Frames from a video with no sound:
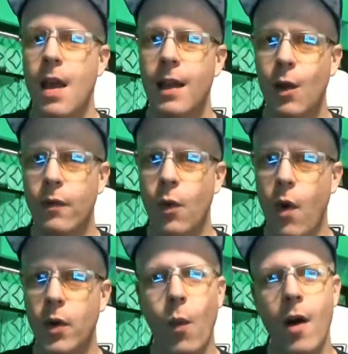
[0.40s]
Hello
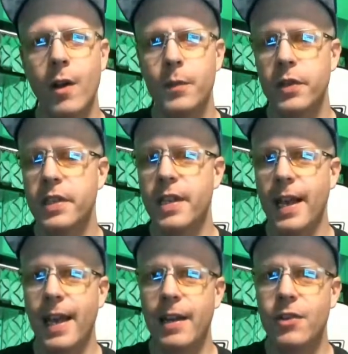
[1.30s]
everyone, welcome to the
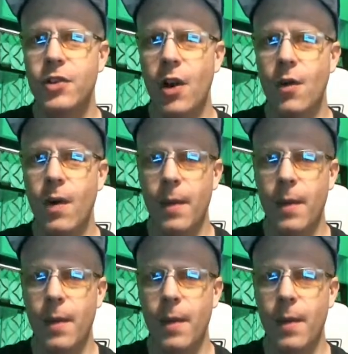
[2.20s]
Tech Eddy Show.